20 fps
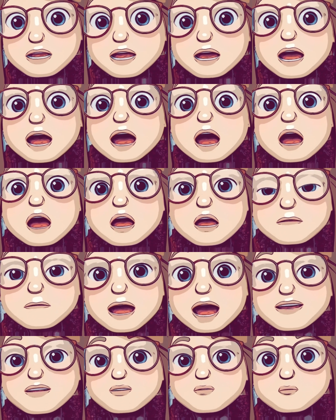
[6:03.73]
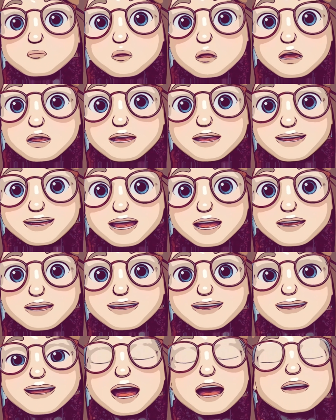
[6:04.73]
And why.
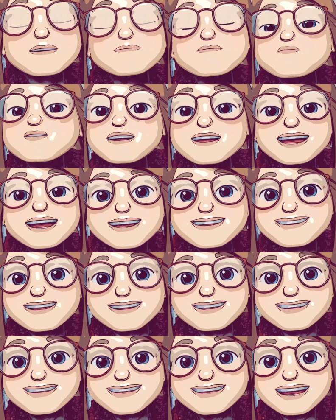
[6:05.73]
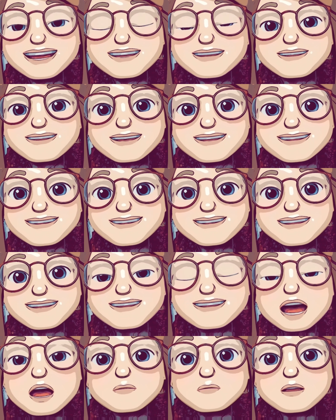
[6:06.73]
I'm really excited to hear your answers,
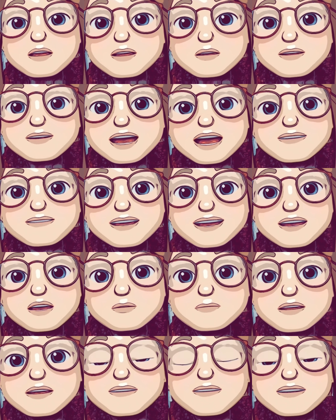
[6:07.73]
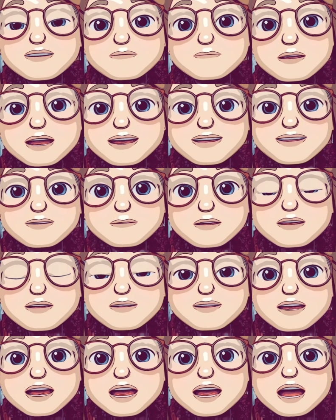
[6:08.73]
and we're going to have a little bit of a debate
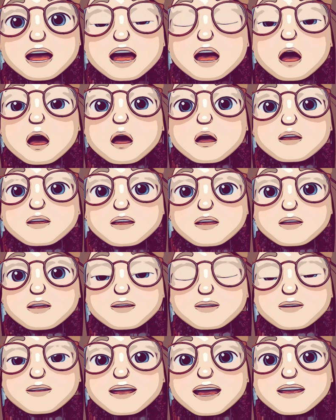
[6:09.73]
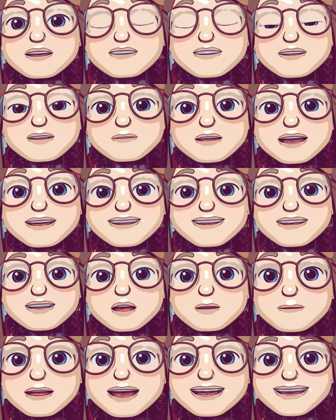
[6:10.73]
about it on our Google Classroom and in our
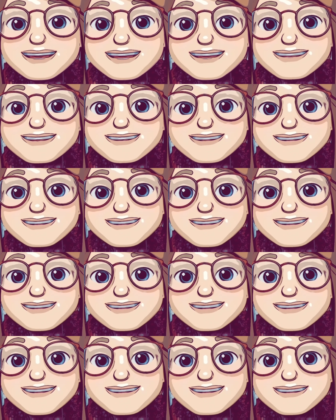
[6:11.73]
Padlet.